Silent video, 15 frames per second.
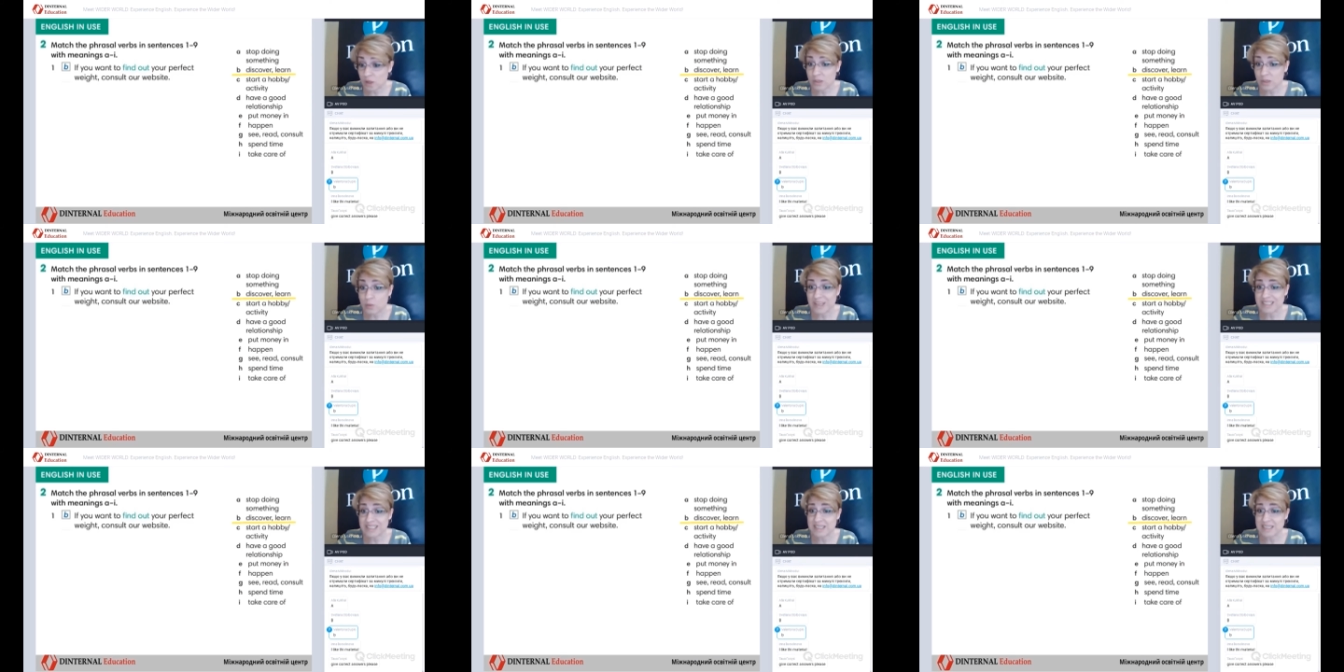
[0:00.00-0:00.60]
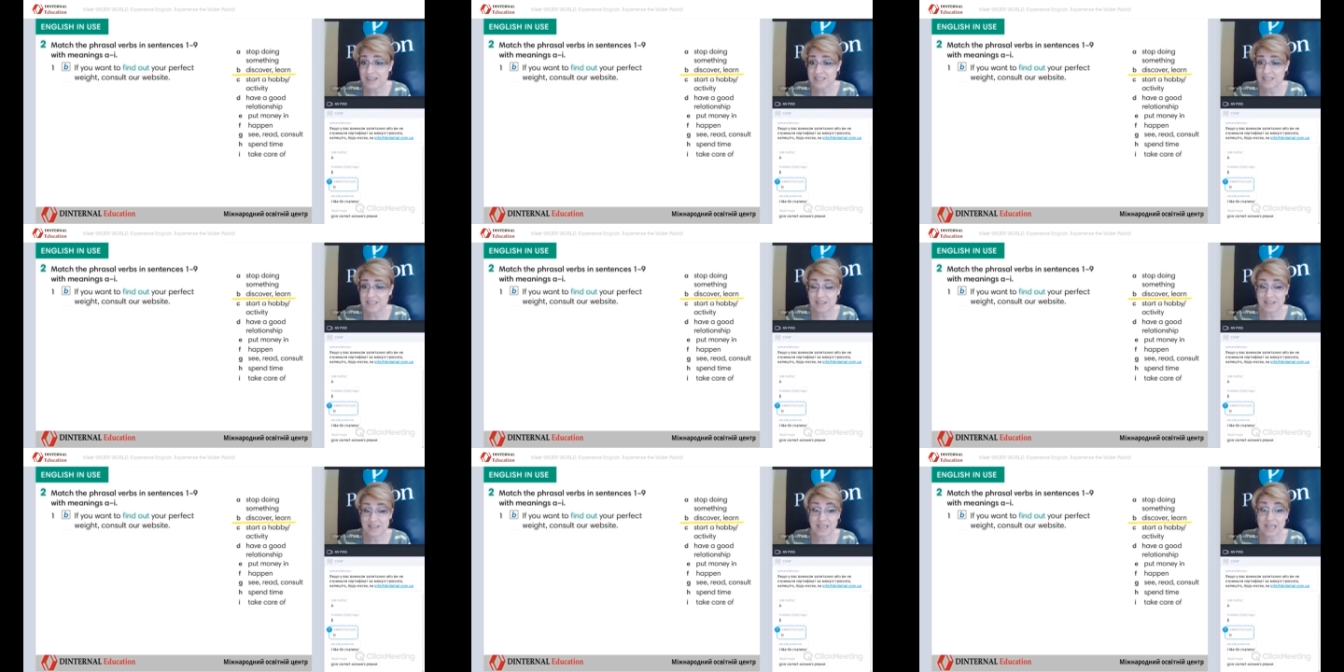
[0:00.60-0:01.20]
only one
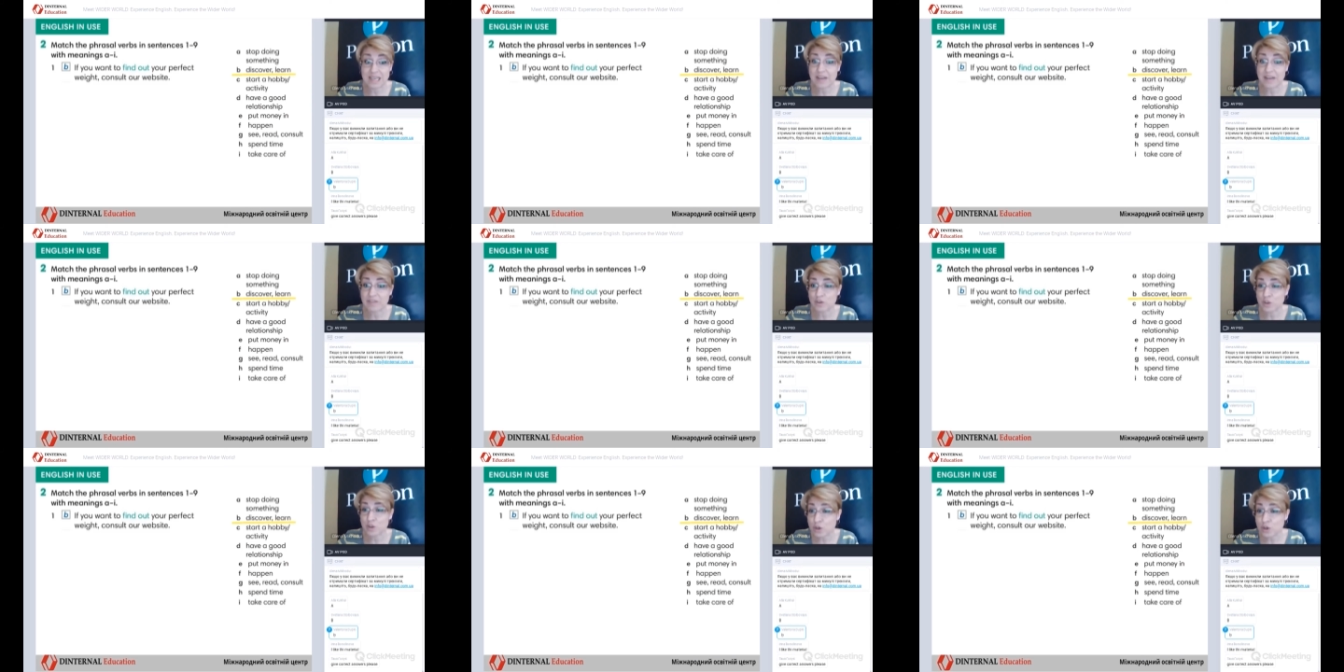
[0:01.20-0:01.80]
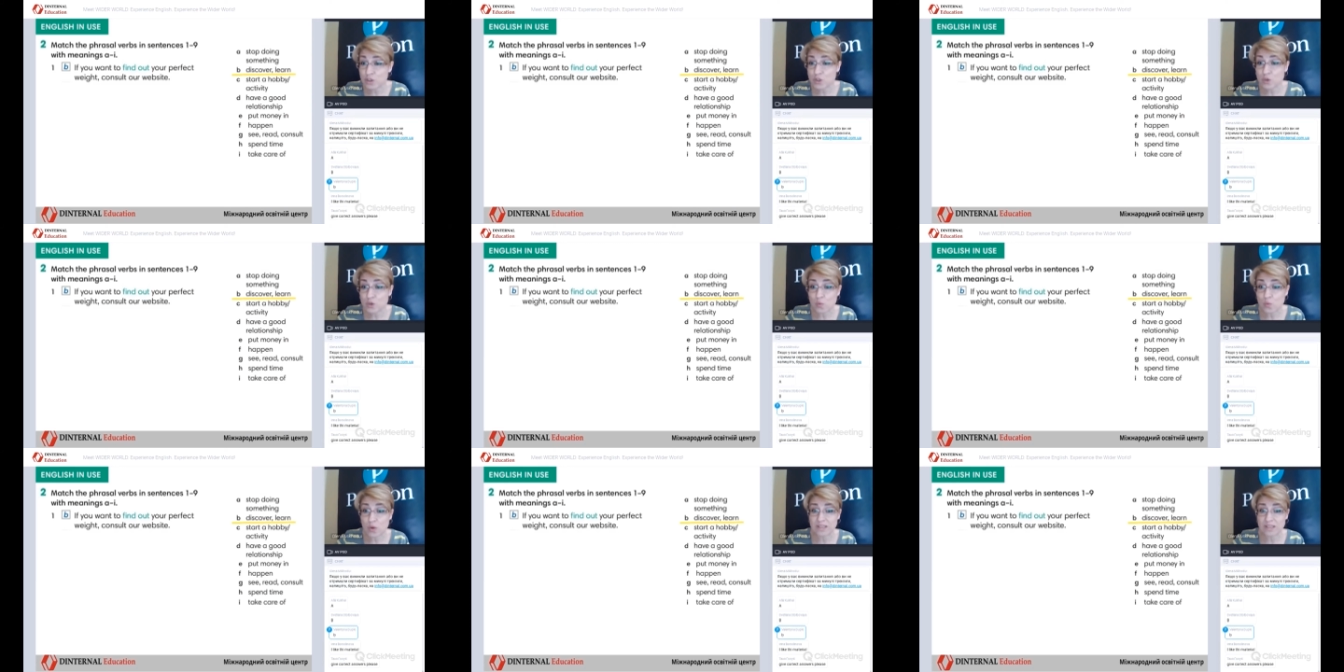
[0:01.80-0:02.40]
task, and they cover lots
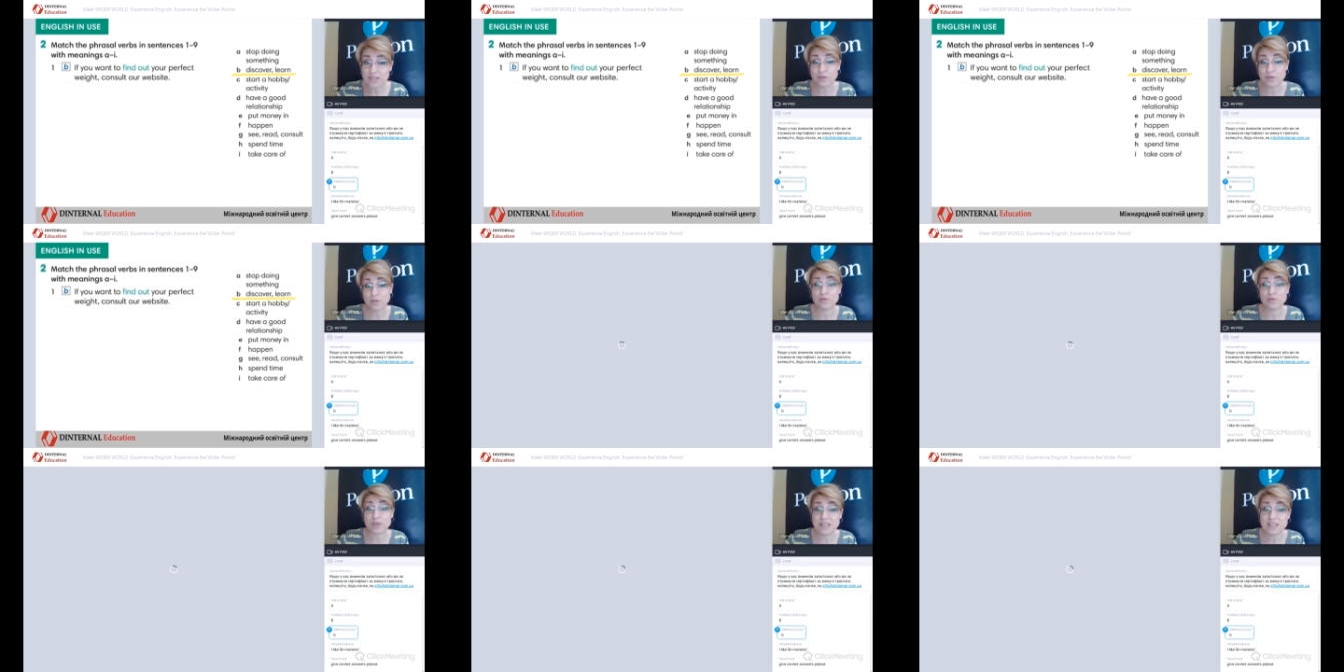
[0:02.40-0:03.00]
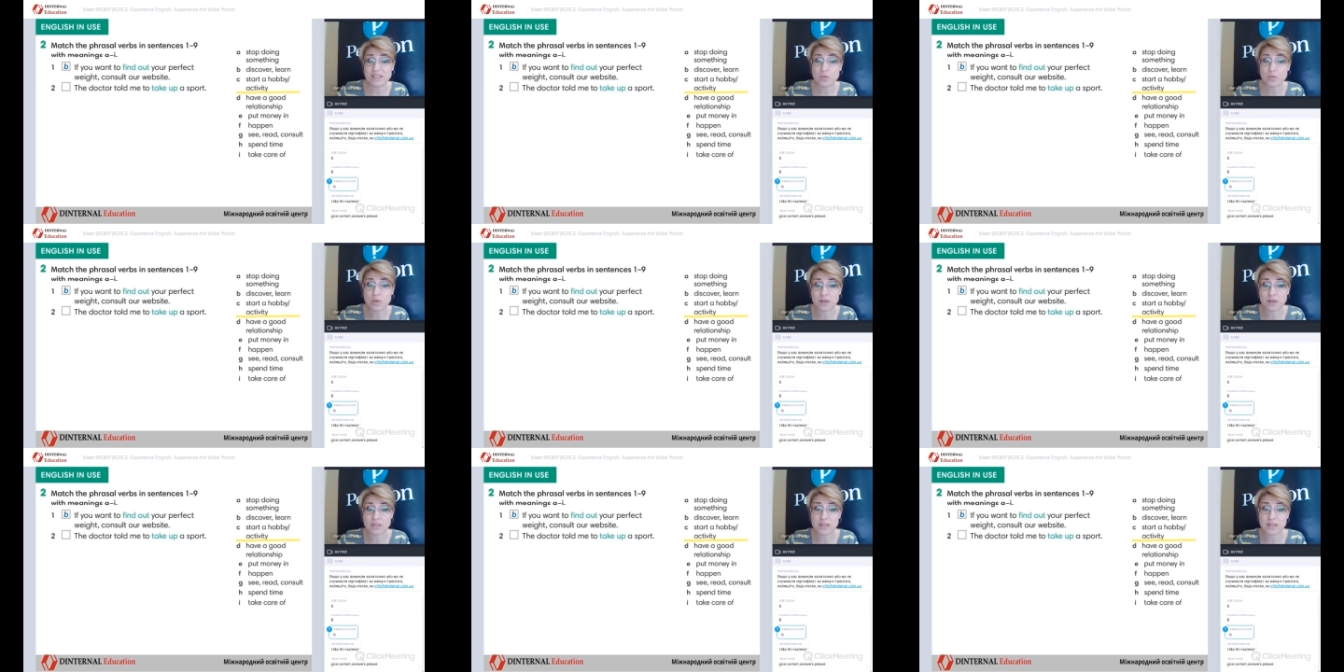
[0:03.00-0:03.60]
of wonderful phrasal
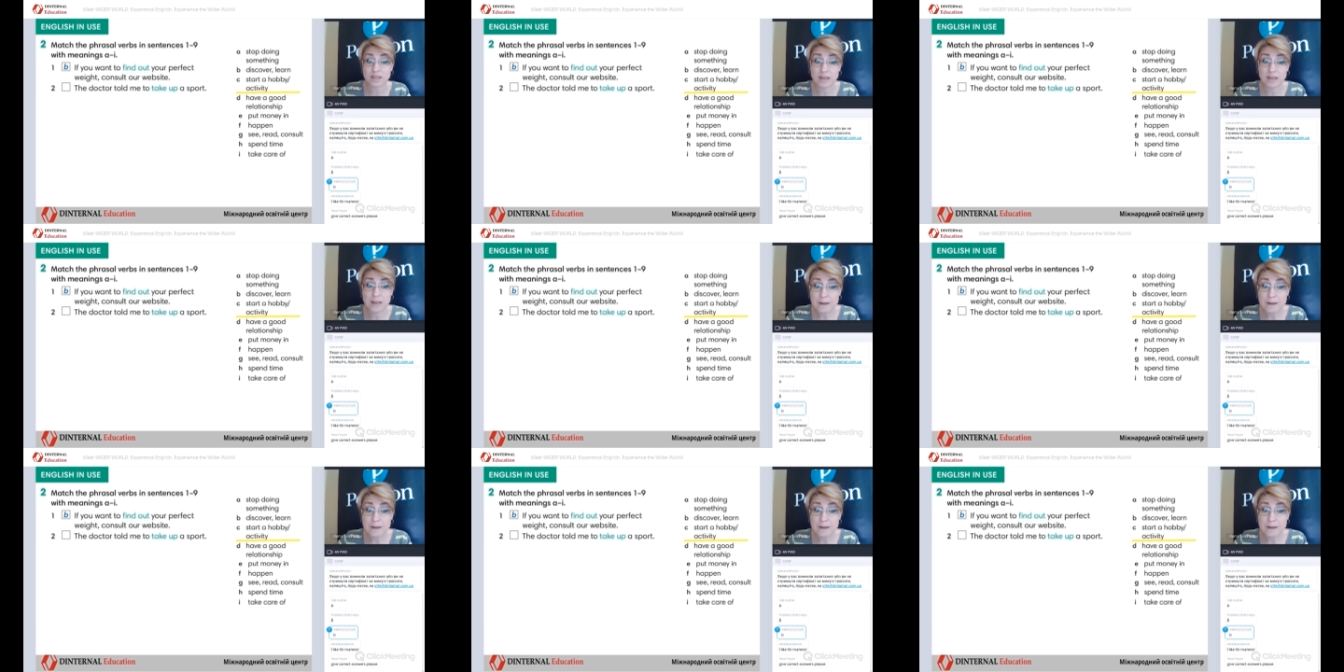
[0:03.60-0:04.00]
words like